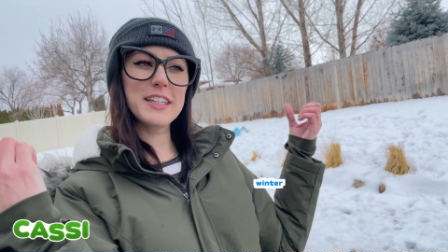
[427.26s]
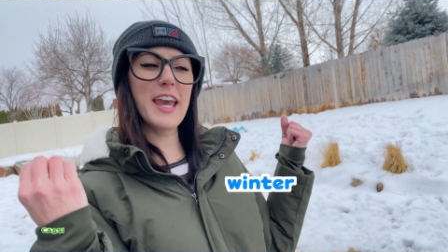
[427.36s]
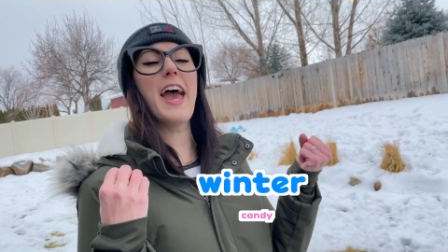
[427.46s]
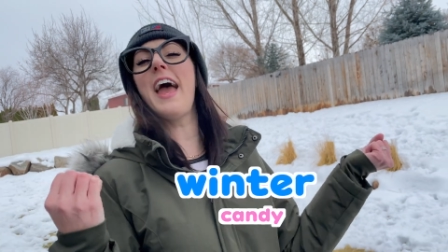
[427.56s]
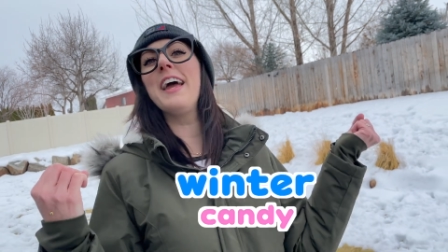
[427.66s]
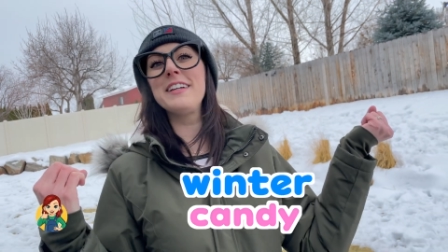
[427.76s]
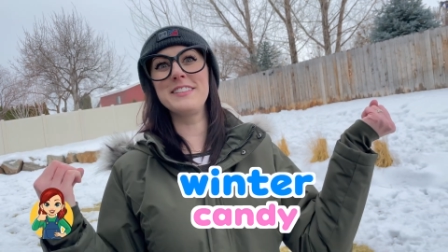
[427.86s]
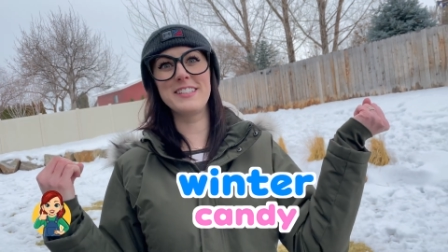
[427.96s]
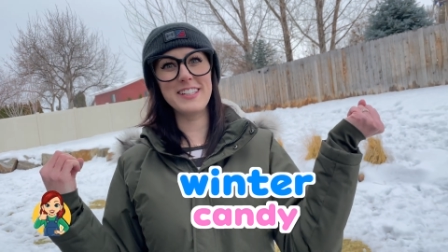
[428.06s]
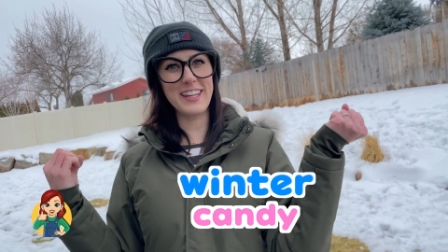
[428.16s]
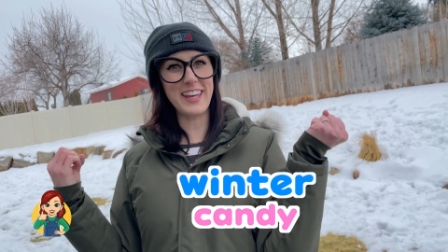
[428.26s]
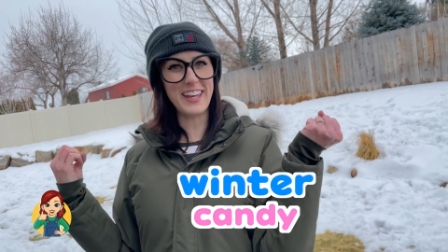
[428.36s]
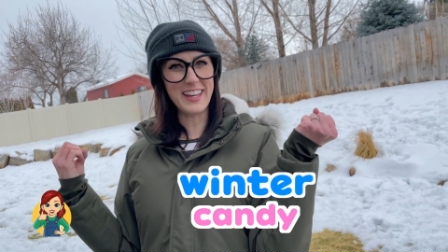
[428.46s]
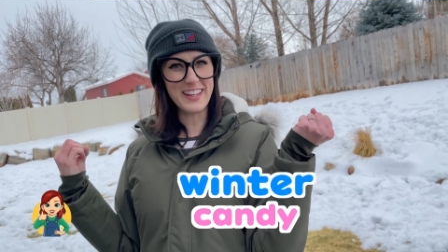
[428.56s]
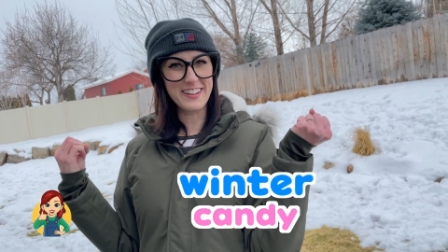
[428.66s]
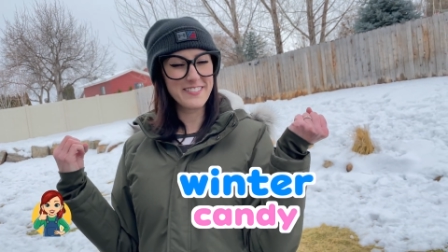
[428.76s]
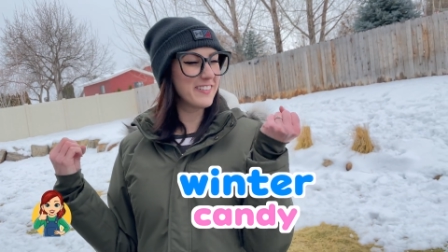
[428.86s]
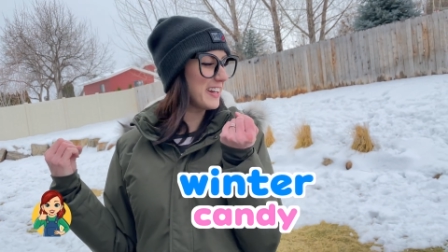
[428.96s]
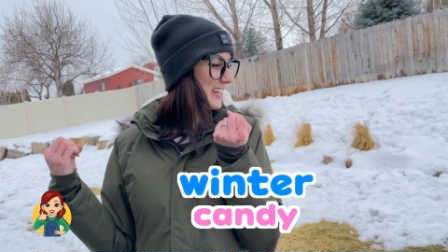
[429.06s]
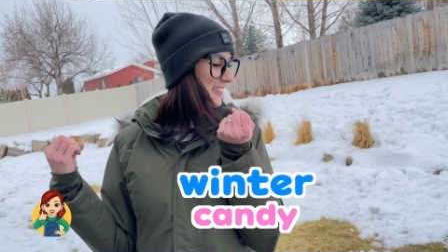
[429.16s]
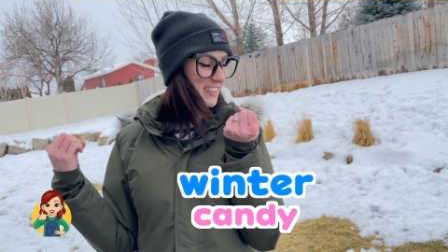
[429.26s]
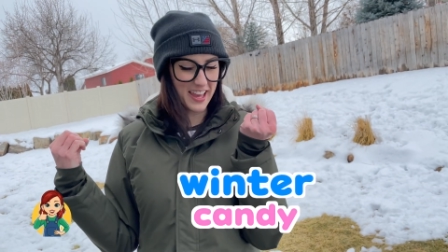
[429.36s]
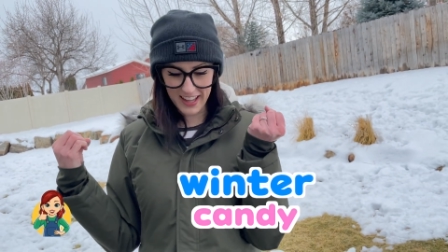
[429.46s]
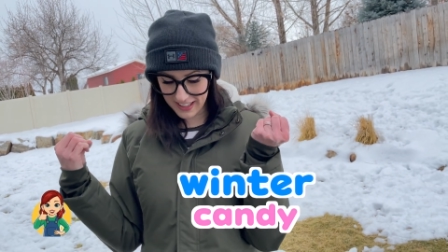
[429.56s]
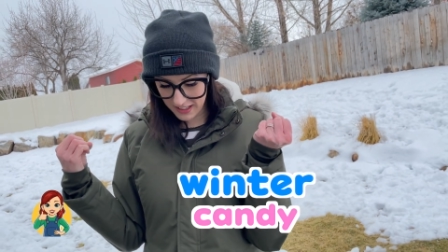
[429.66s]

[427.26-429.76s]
Candy. What do you think?